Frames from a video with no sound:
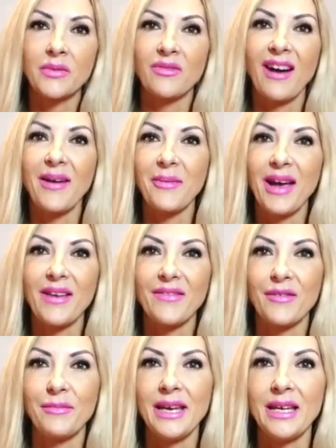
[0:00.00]
the right way
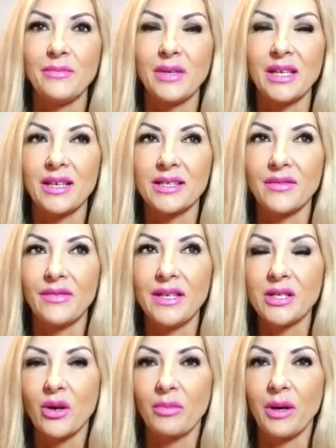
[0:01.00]
for me because if
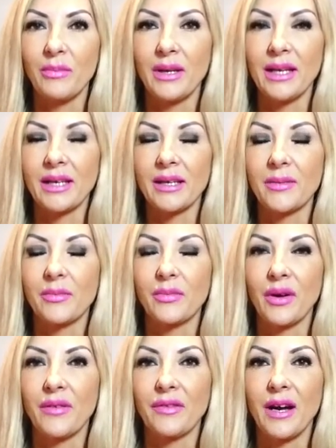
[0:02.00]
he's got a public
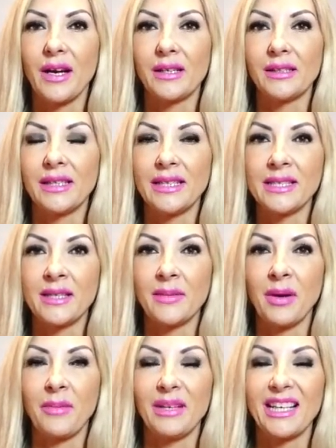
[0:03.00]
profile and he's in the
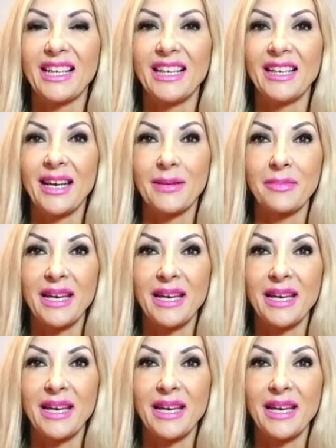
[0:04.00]
public eye like